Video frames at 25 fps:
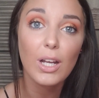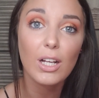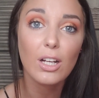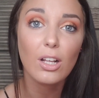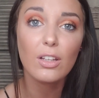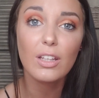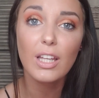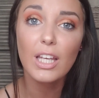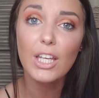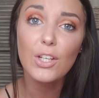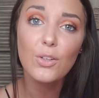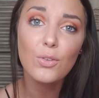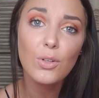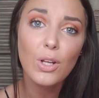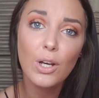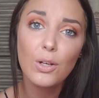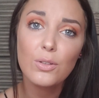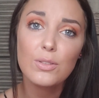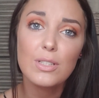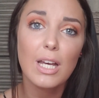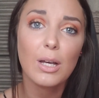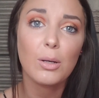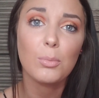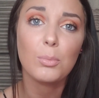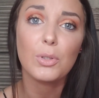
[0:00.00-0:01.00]
and I'll let you
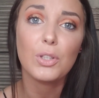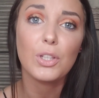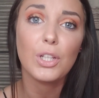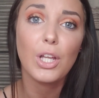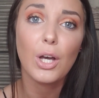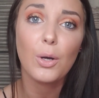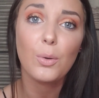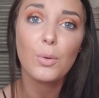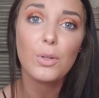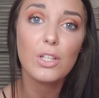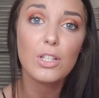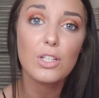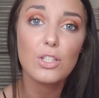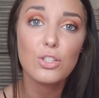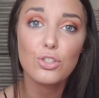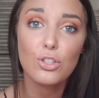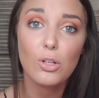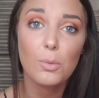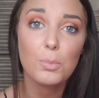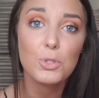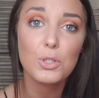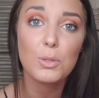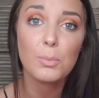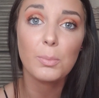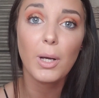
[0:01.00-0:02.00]
know down below in the
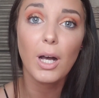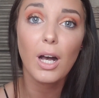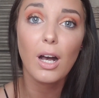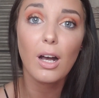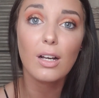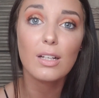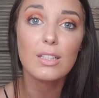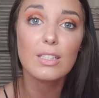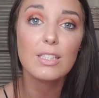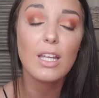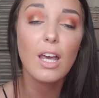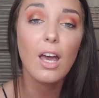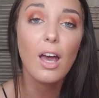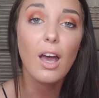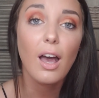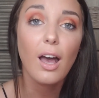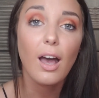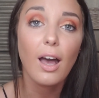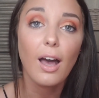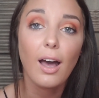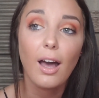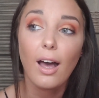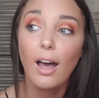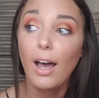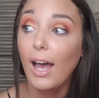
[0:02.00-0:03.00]
description box
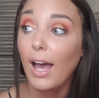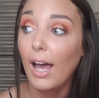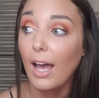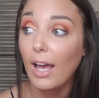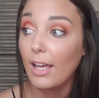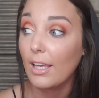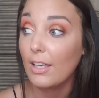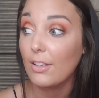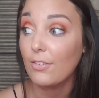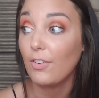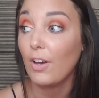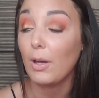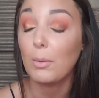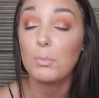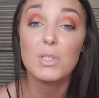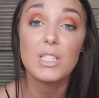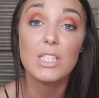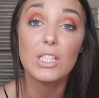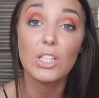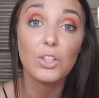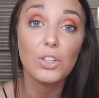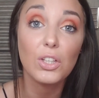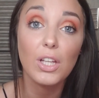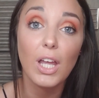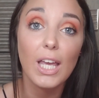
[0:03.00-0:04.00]
if I'm
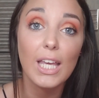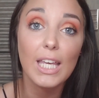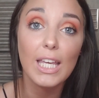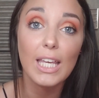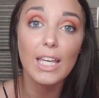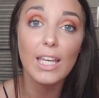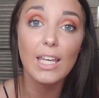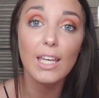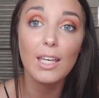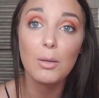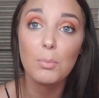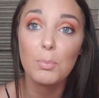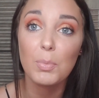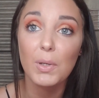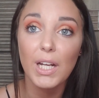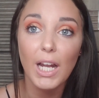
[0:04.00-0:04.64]
still liking it.